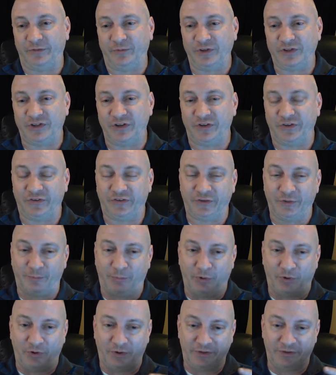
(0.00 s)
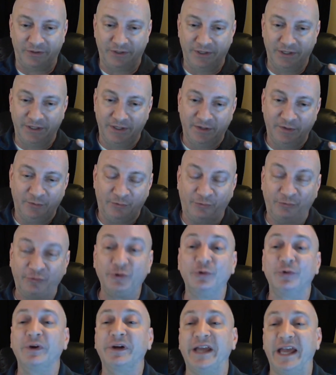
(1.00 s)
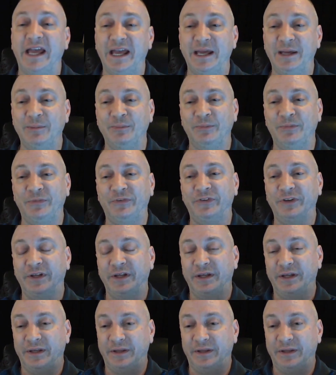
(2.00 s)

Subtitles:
which is support fewer games